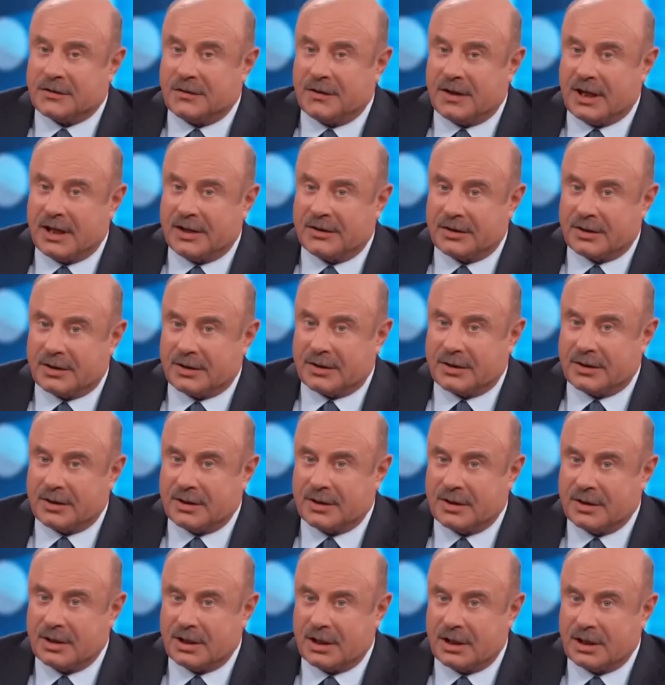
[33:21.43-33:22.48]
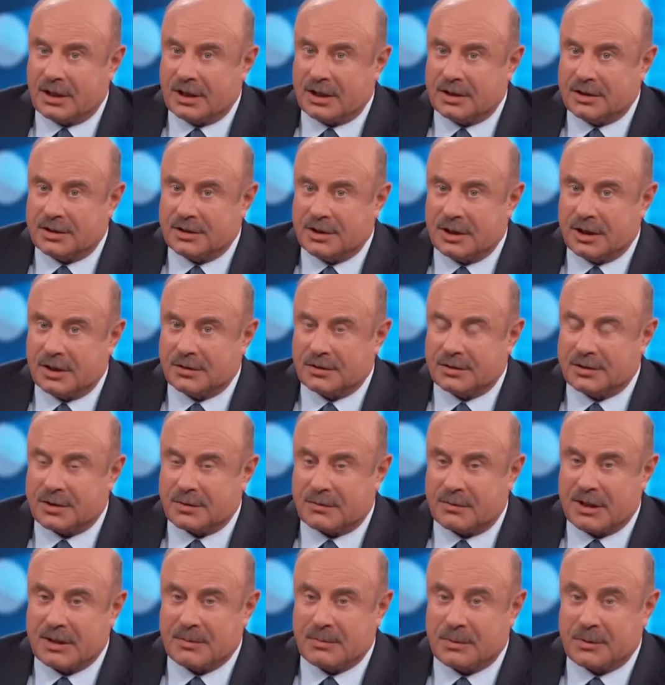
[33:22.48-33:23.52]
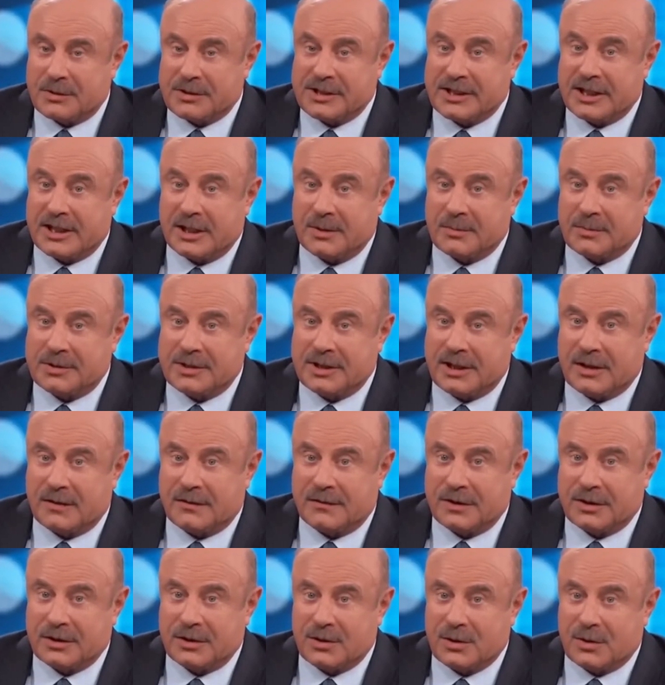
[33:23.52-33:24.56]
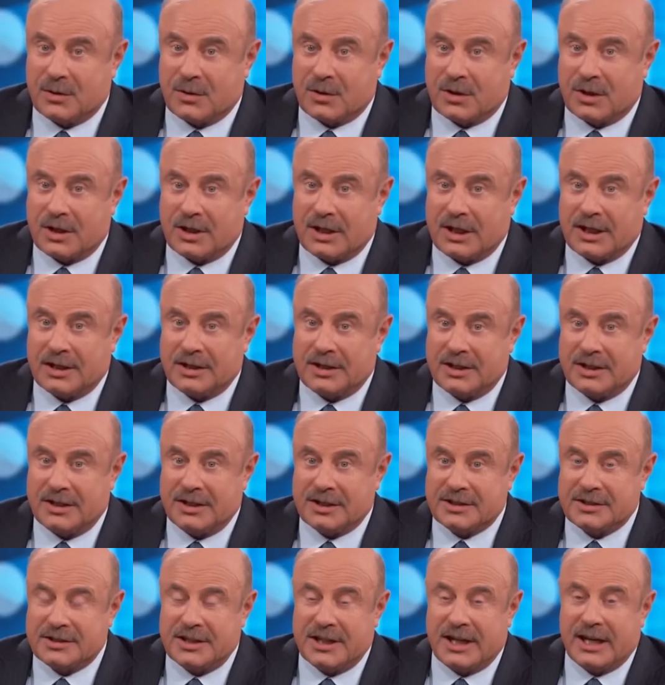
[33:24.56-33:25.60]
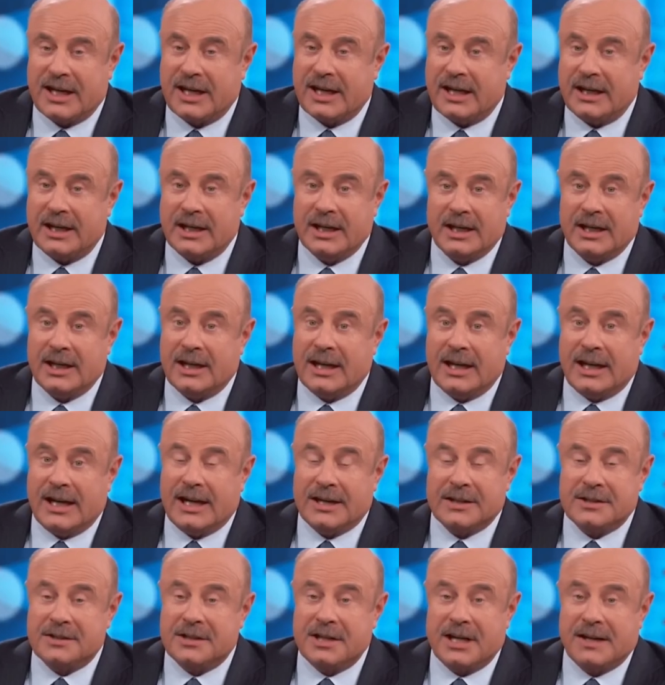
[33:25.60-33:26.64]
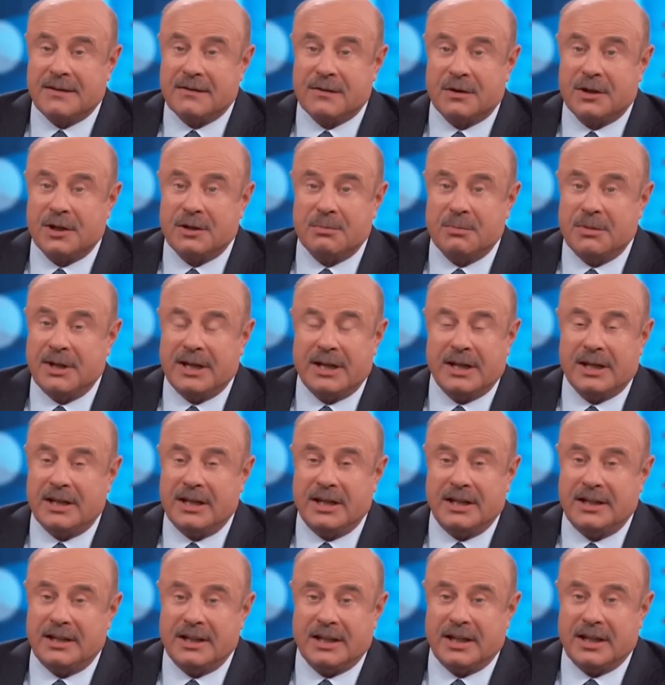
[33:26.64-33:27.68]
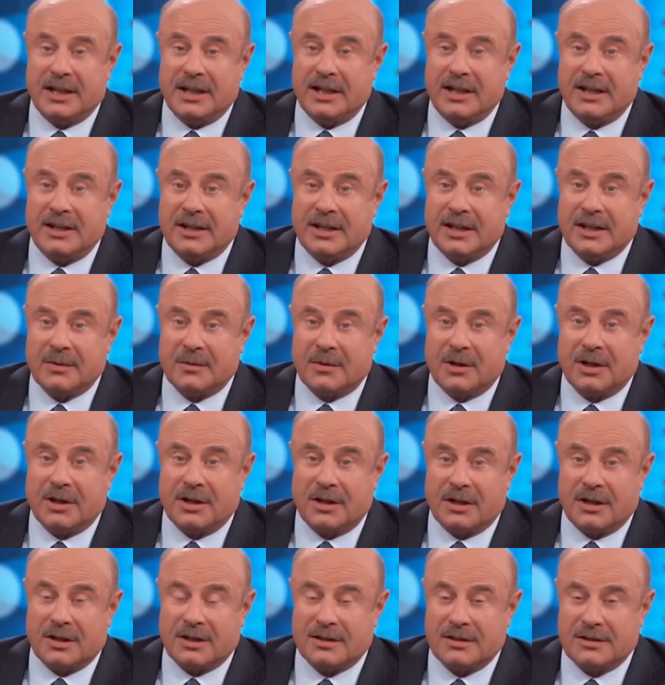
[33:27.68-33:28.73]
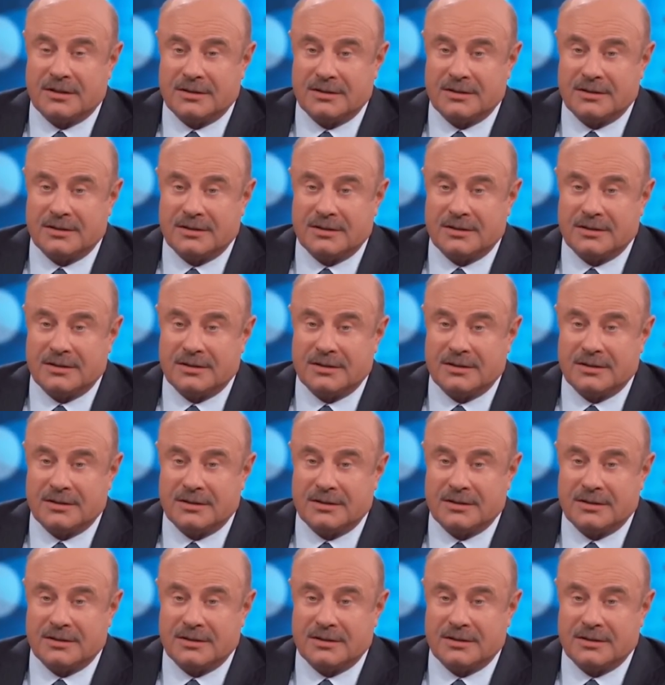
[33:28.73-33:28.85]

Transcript: father chose to represent himself in court and to this day has never admitted he did anything wrong.